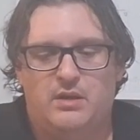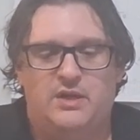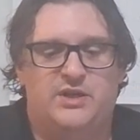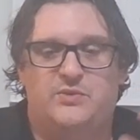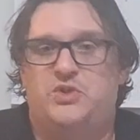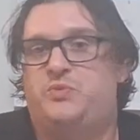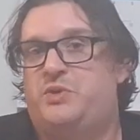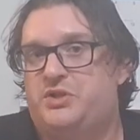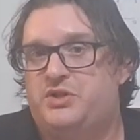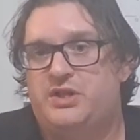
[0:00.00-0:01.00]
I guess we'll just
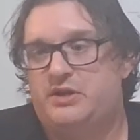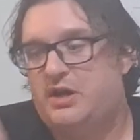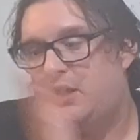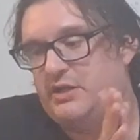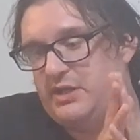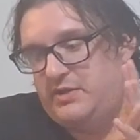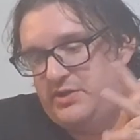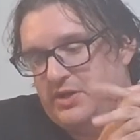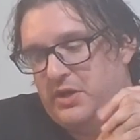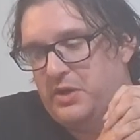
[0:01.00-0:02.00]
pick the teriyaki.
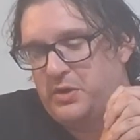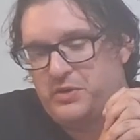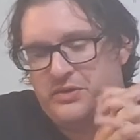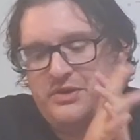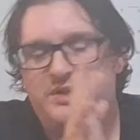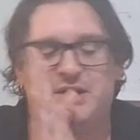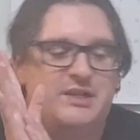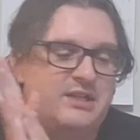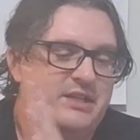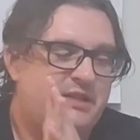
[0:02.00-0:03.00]
So
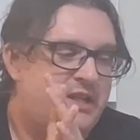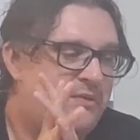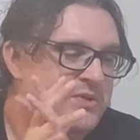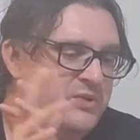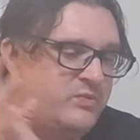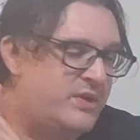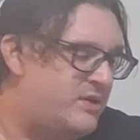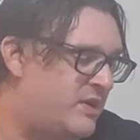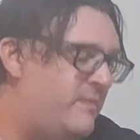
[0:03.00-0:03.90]
that one's your winner.